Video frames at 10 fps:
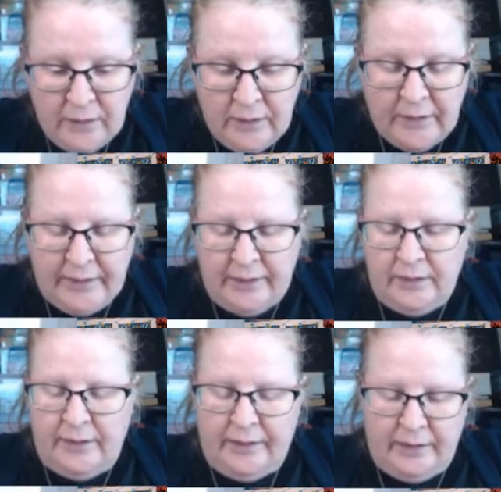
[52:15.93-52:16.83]
And
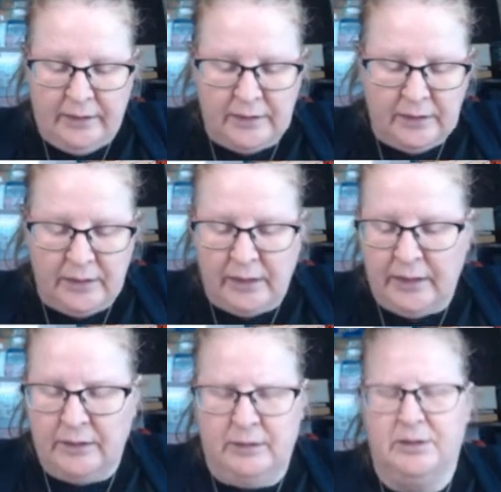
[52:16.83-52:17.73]
yeah, he did,
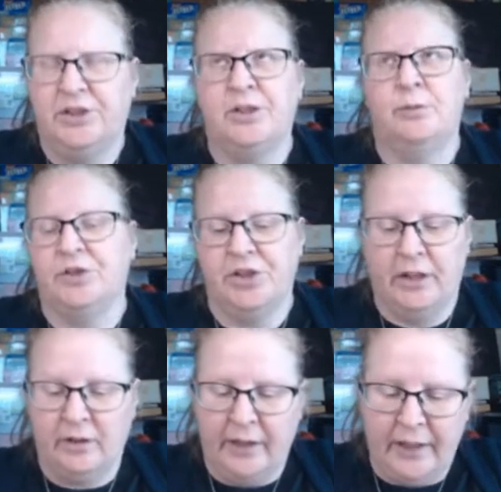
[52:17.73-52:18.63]
and she would shake
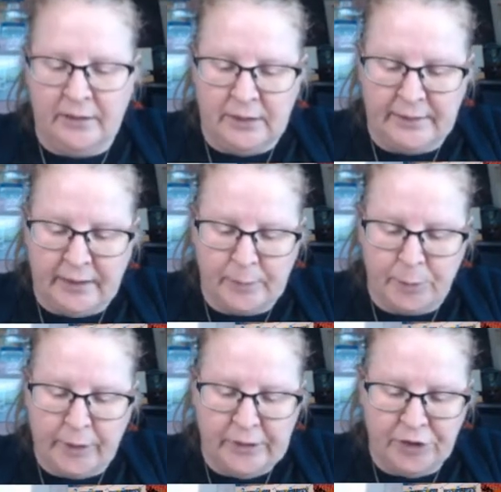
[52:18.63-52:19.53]
her head in
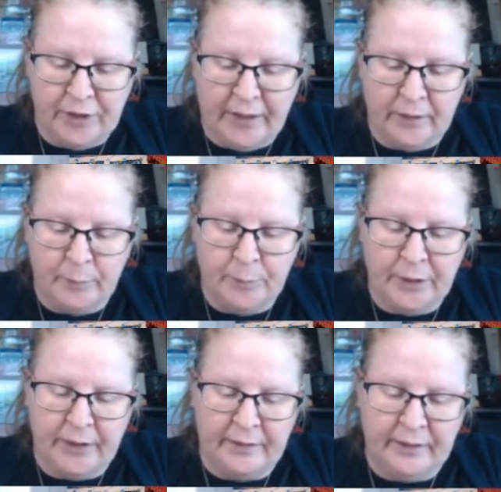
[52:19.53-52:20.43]
exasperation at him, but
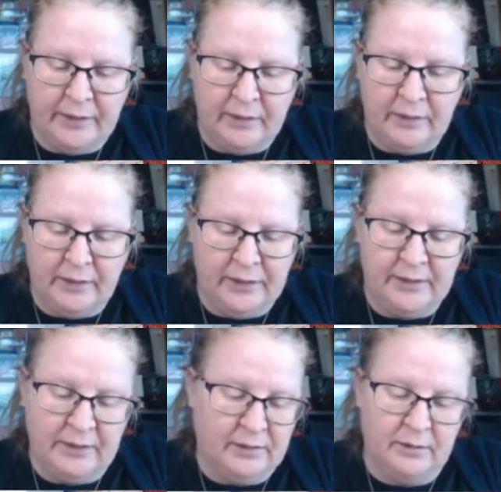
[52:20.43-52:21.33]
I think he
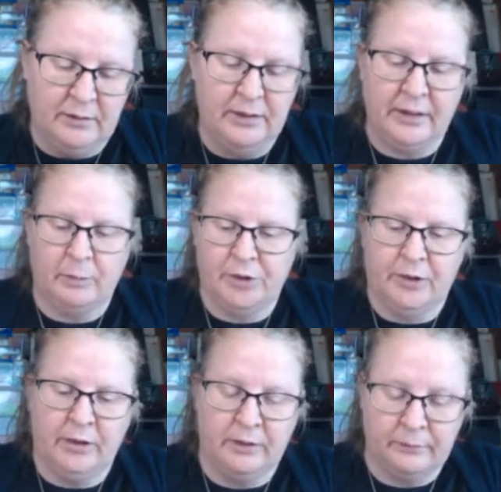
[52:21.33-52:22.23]
did. He kept her
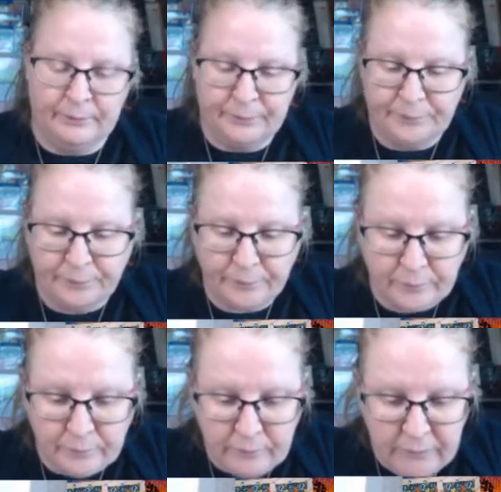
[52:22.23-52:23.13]
young.
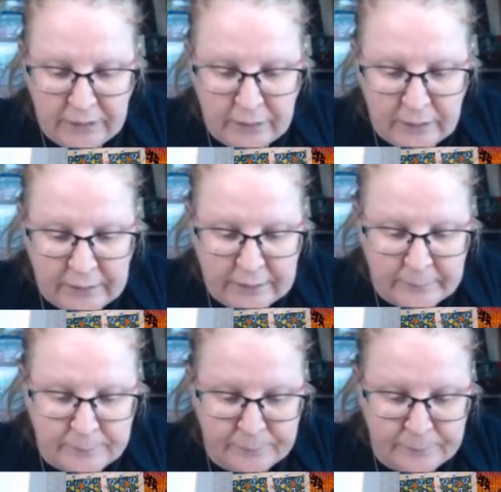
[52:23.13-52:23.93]
I